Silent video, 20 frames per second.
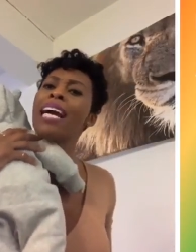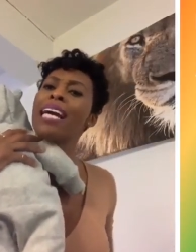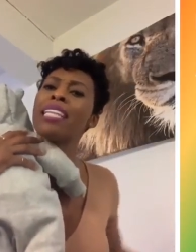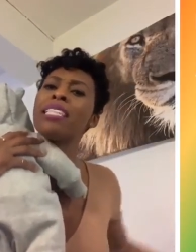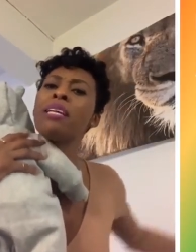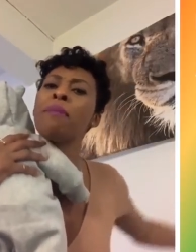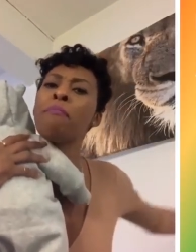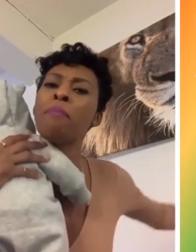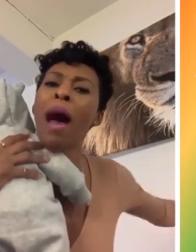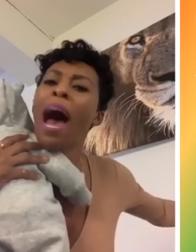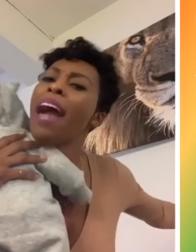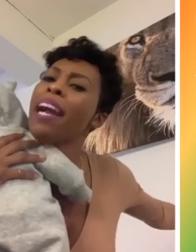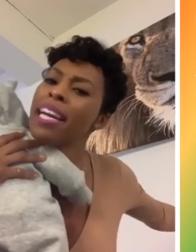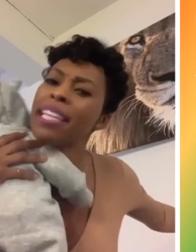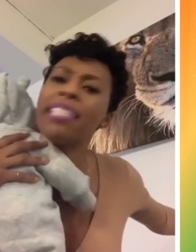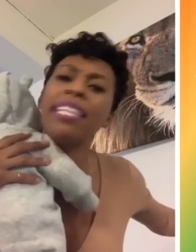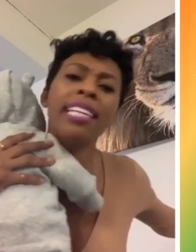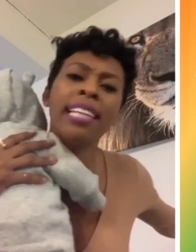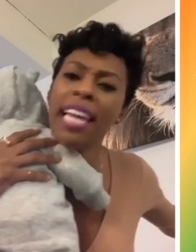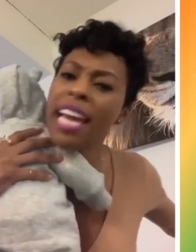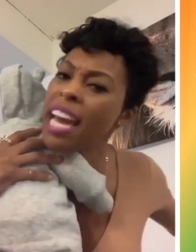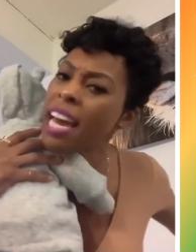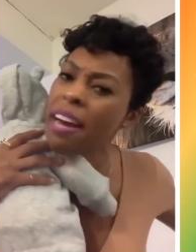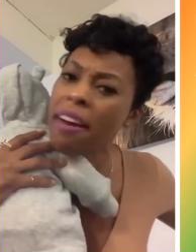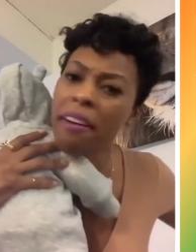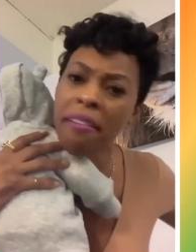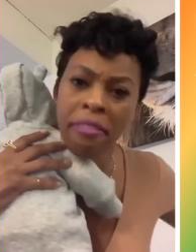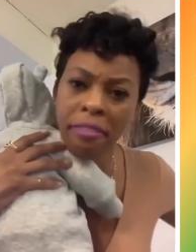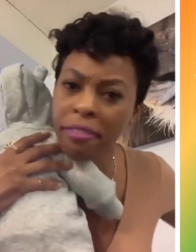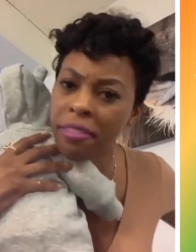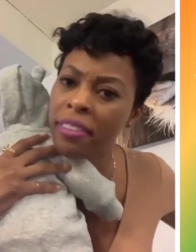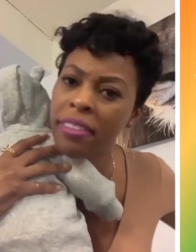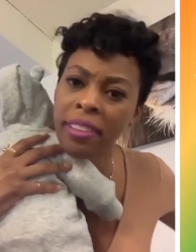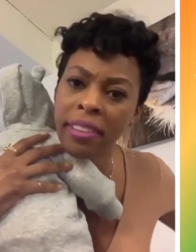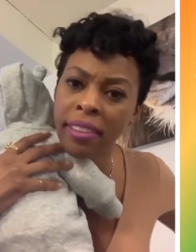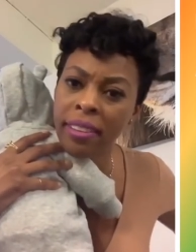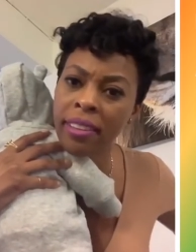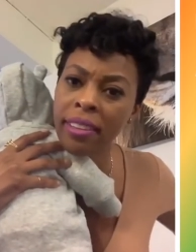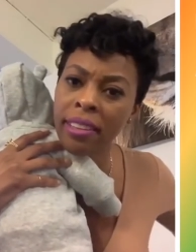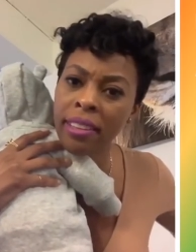I get to, I get to
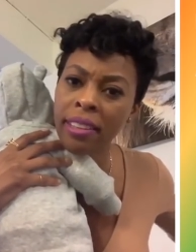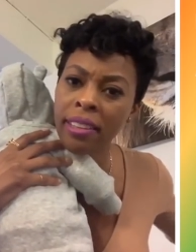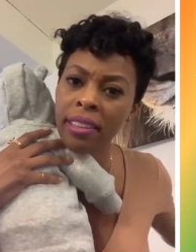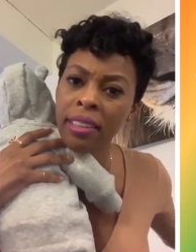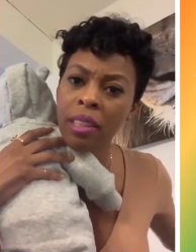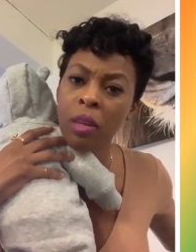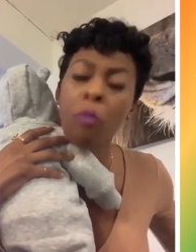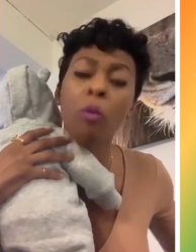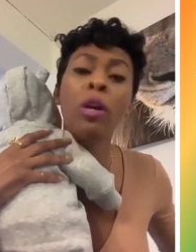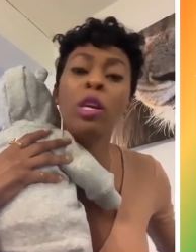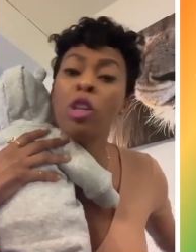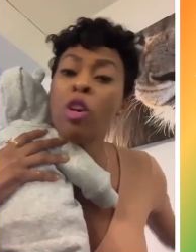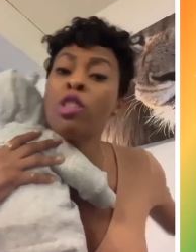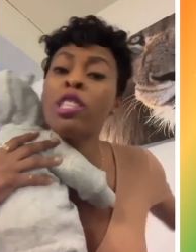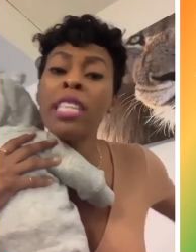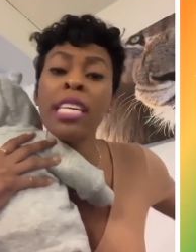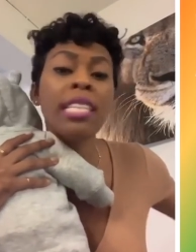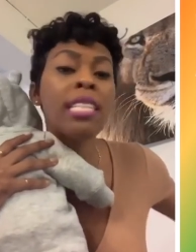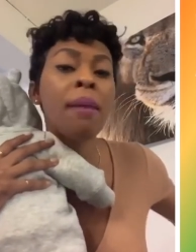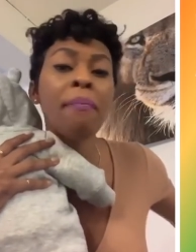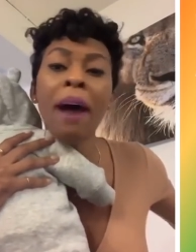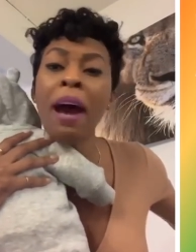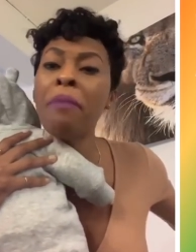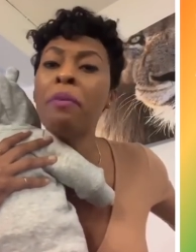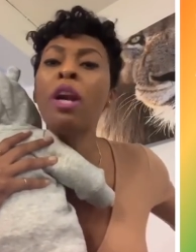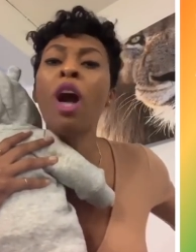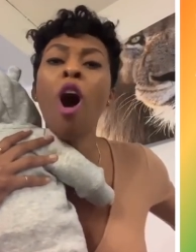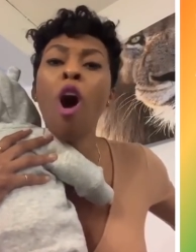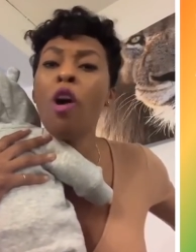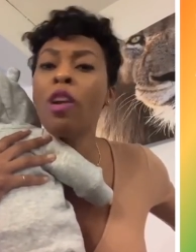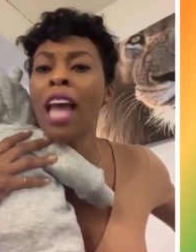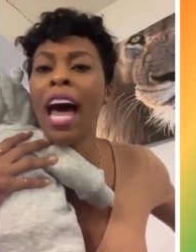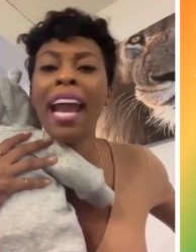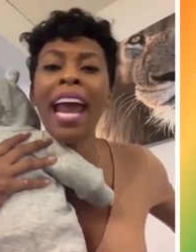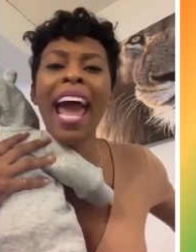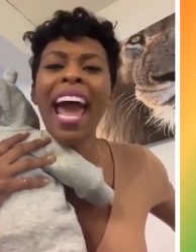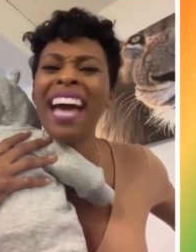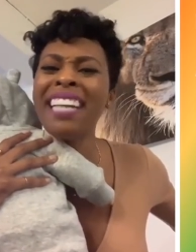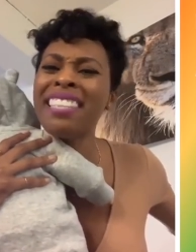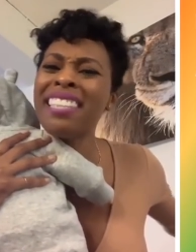live. When you see somebody with a whole
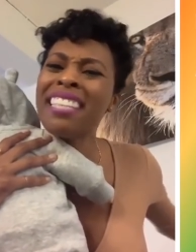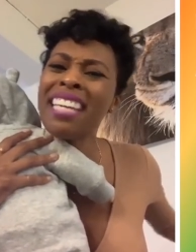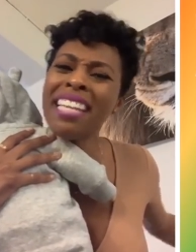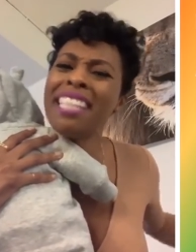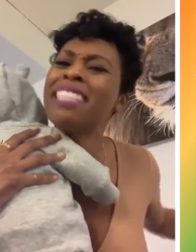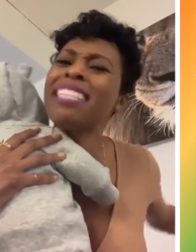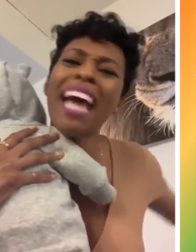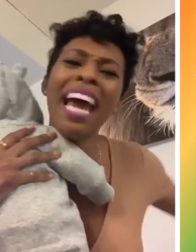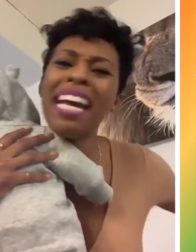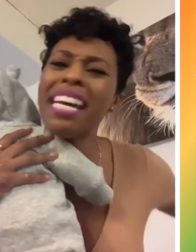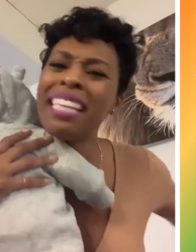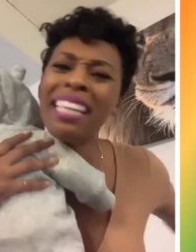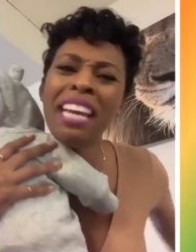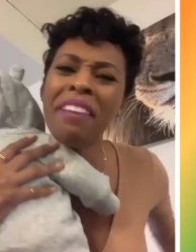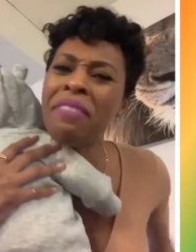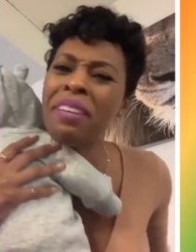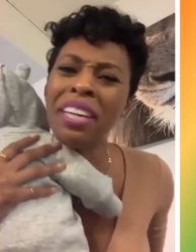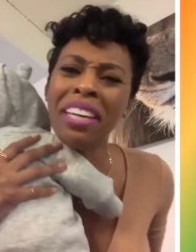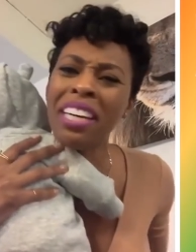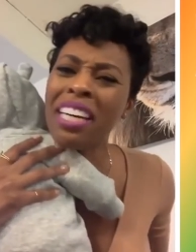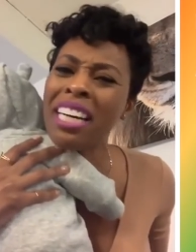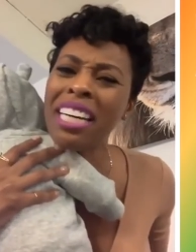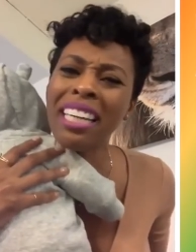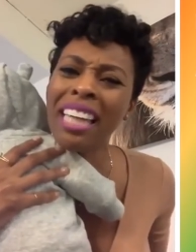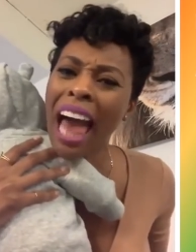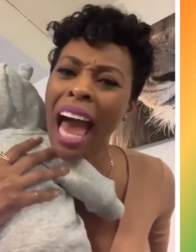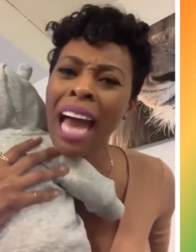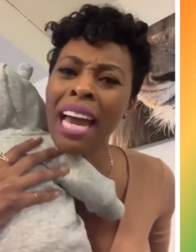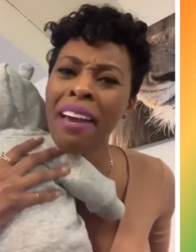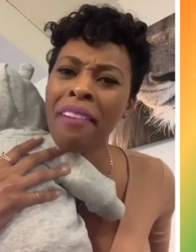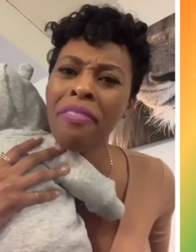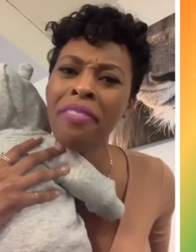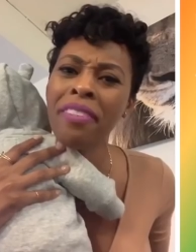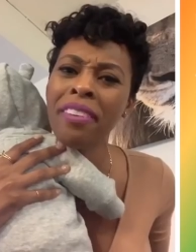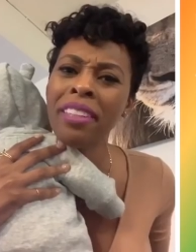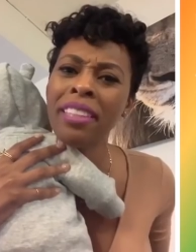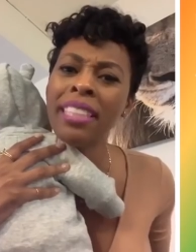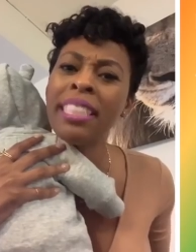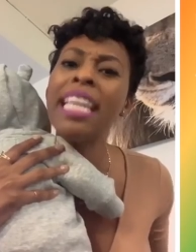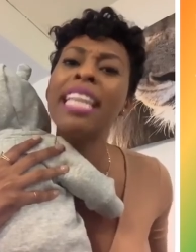lot of ass and titties, they ain't living a good life.
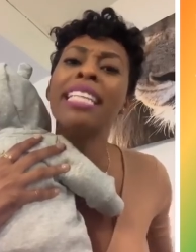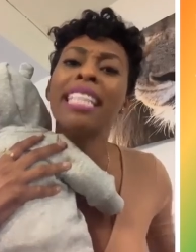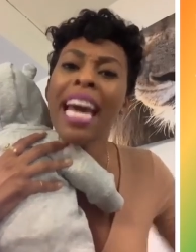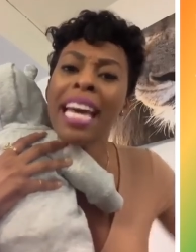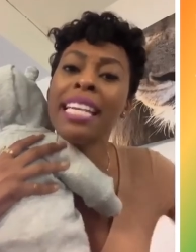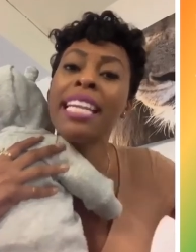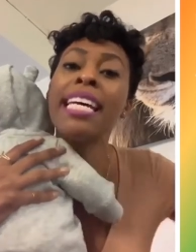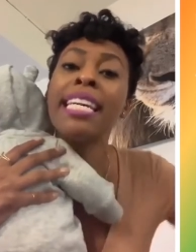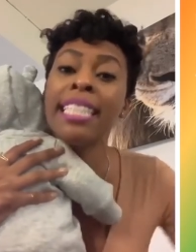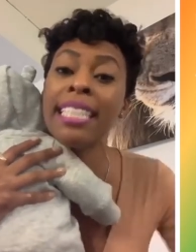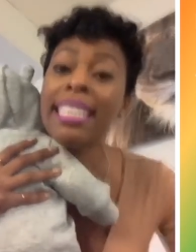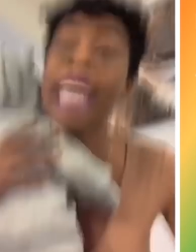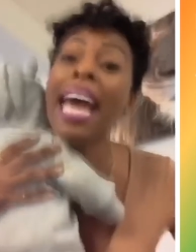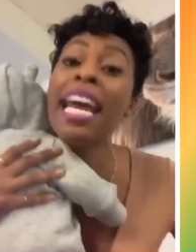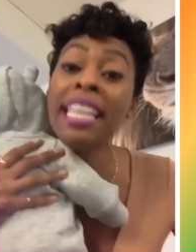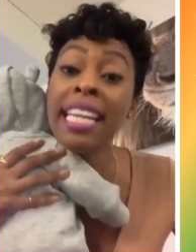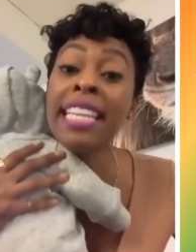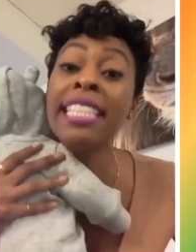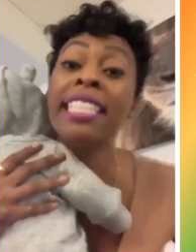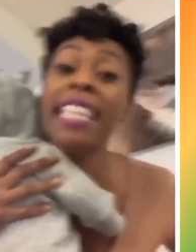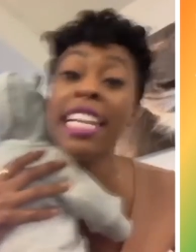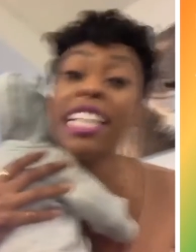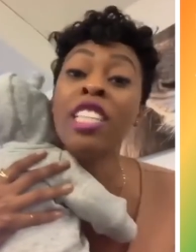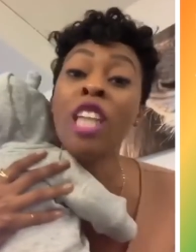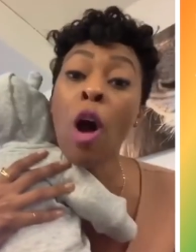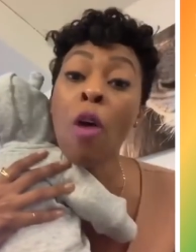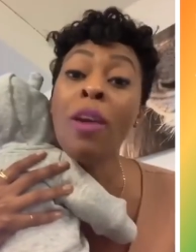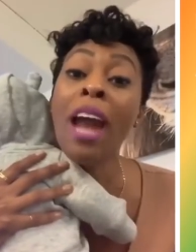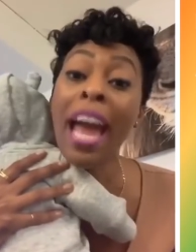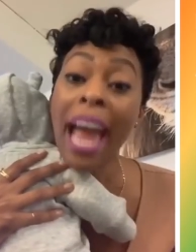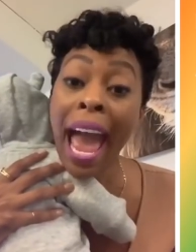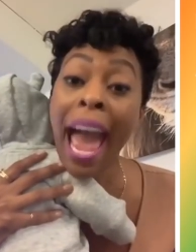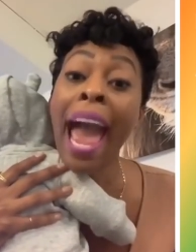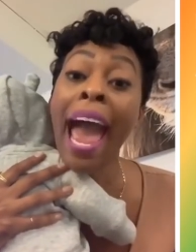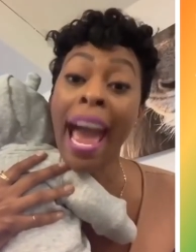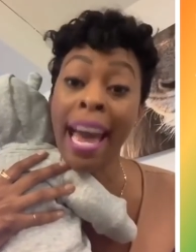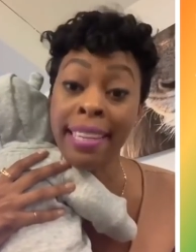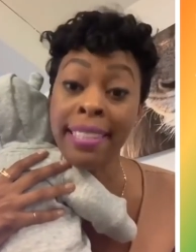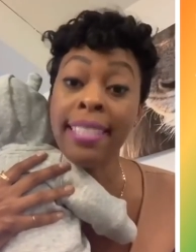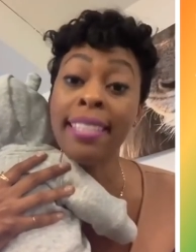They, they, these, they, these niggas on
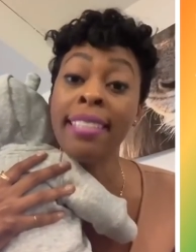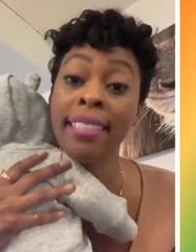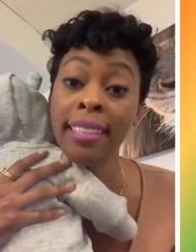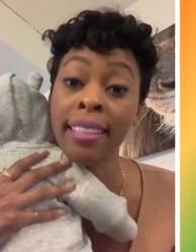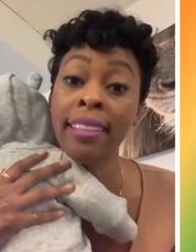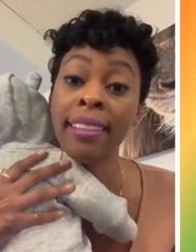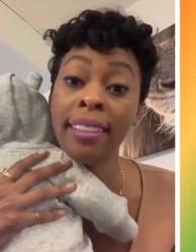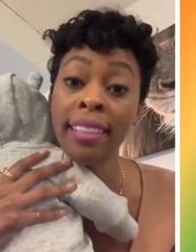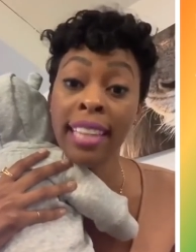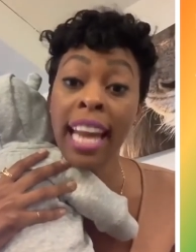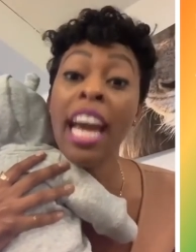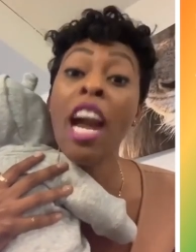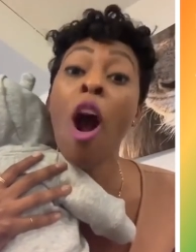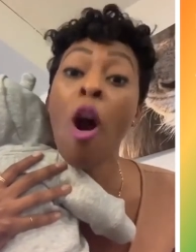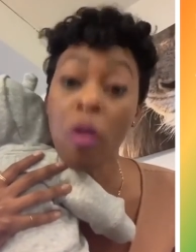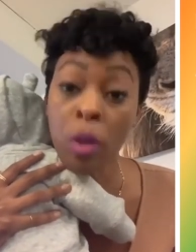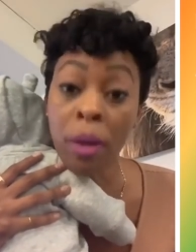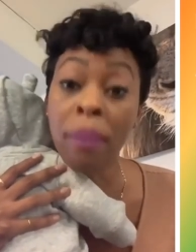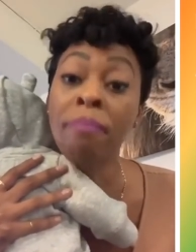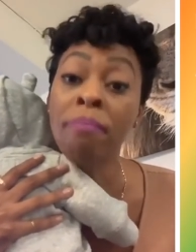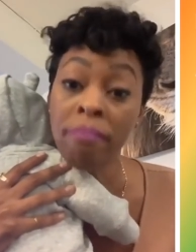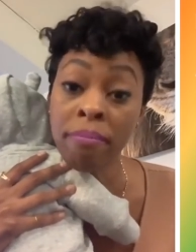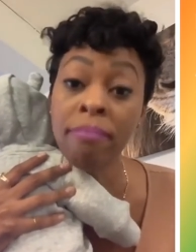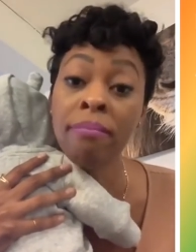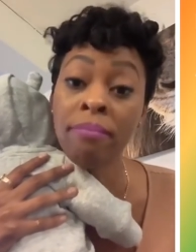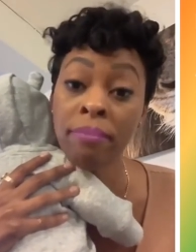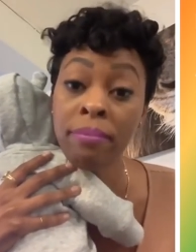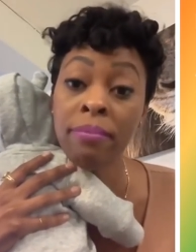their ass. They on them.